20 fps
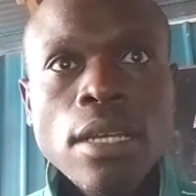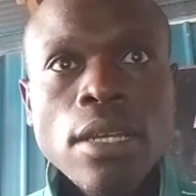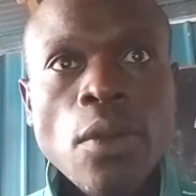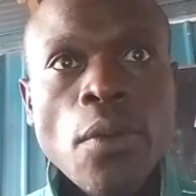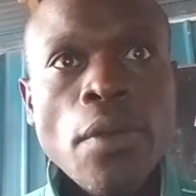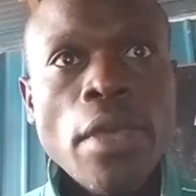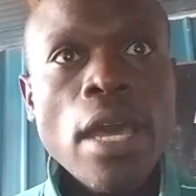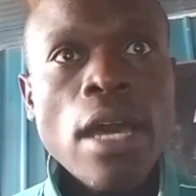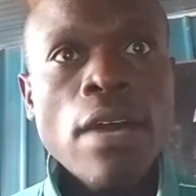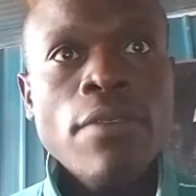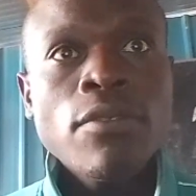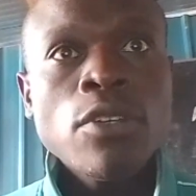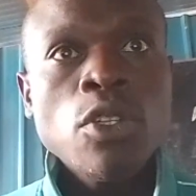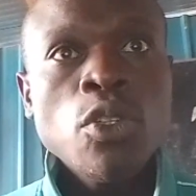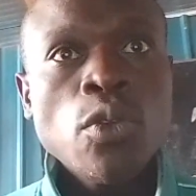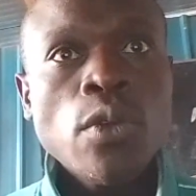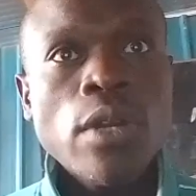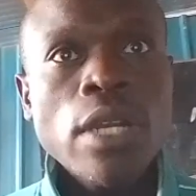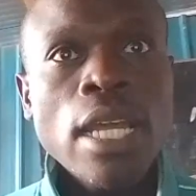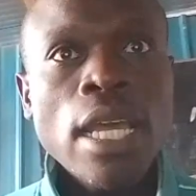we have
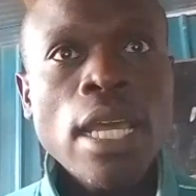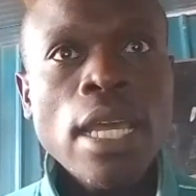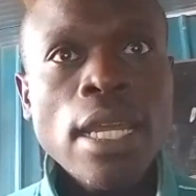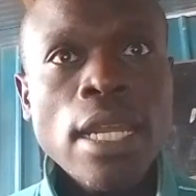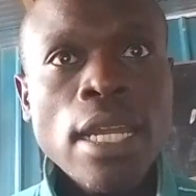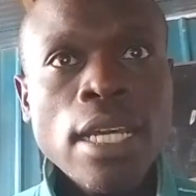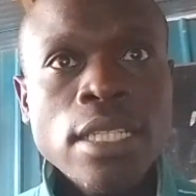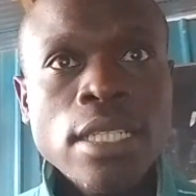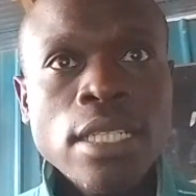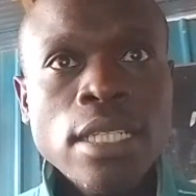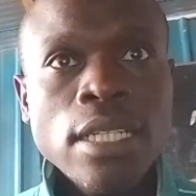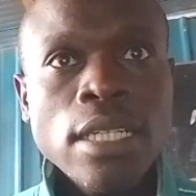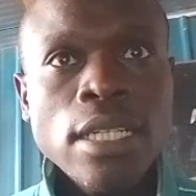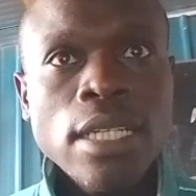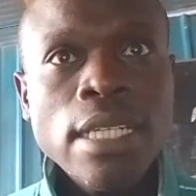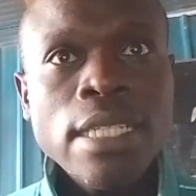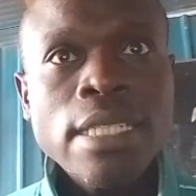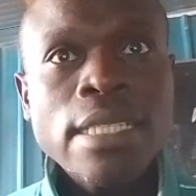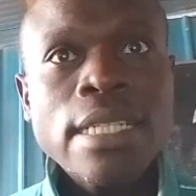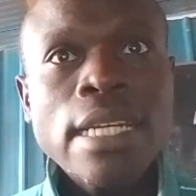nuclear energy
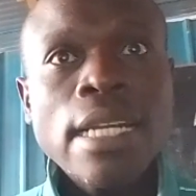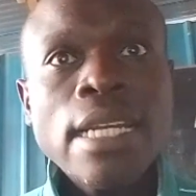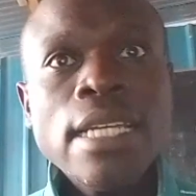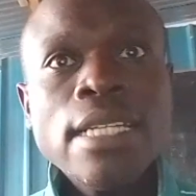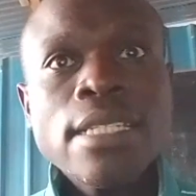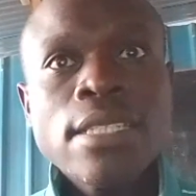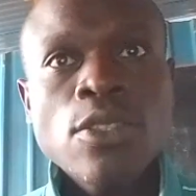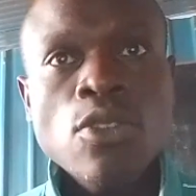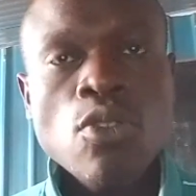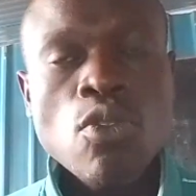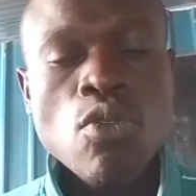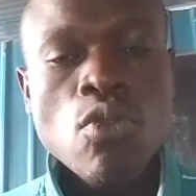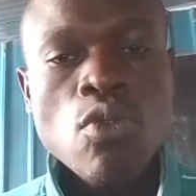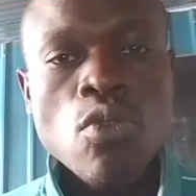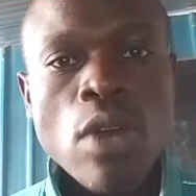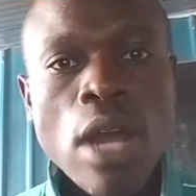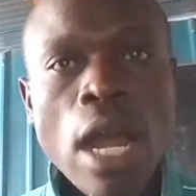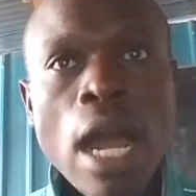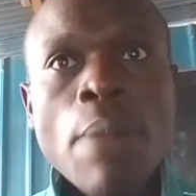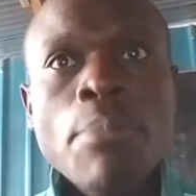is released
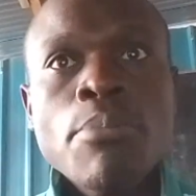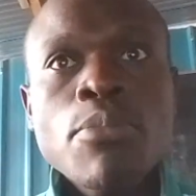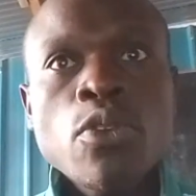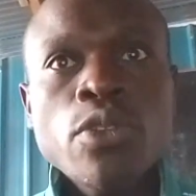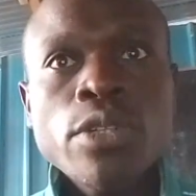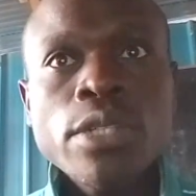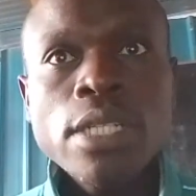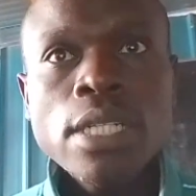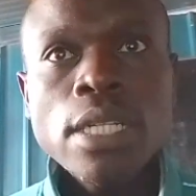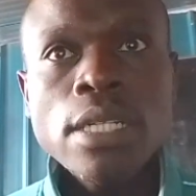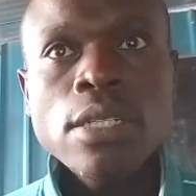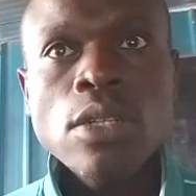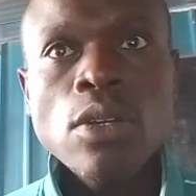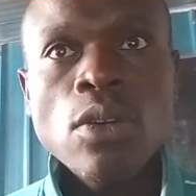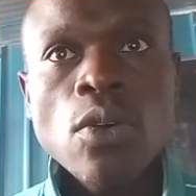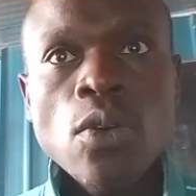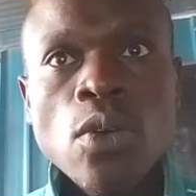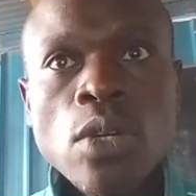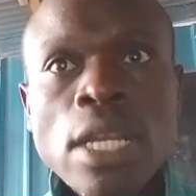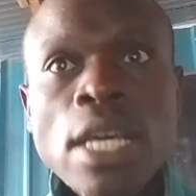through a process
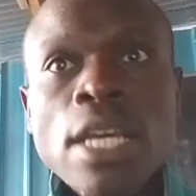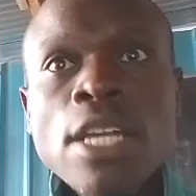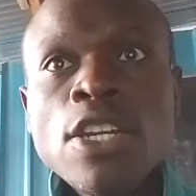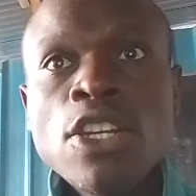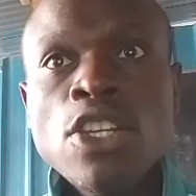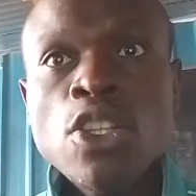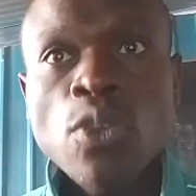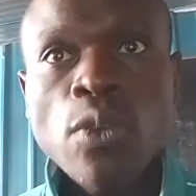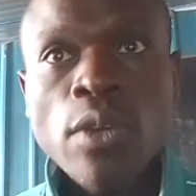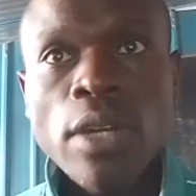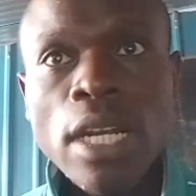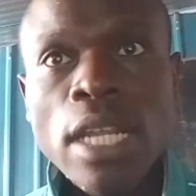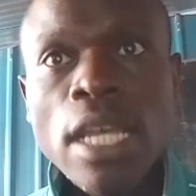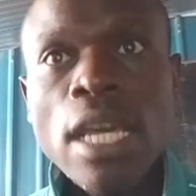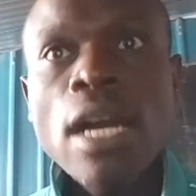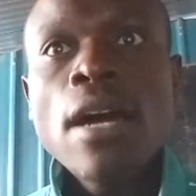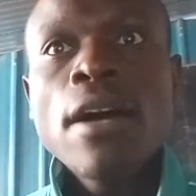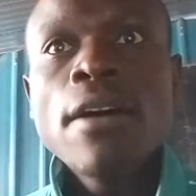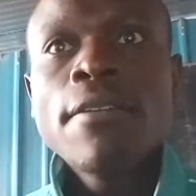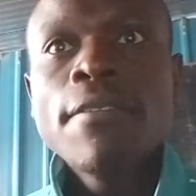called
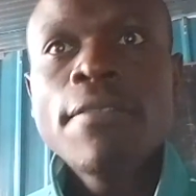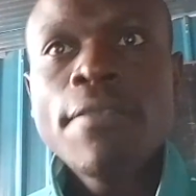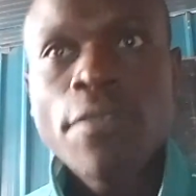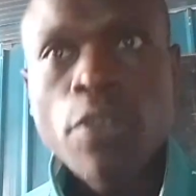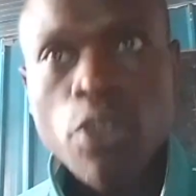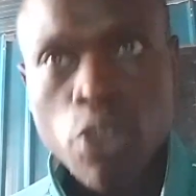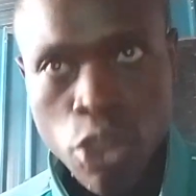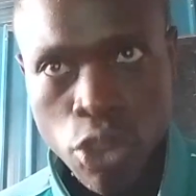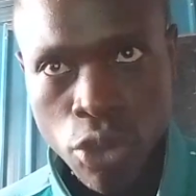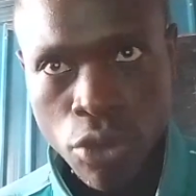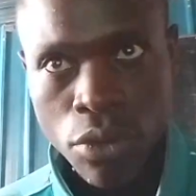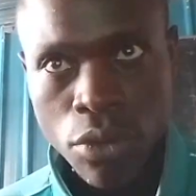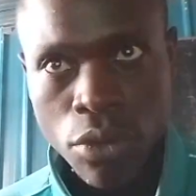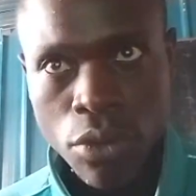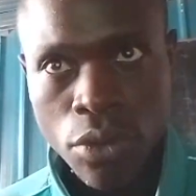nuclear fusion.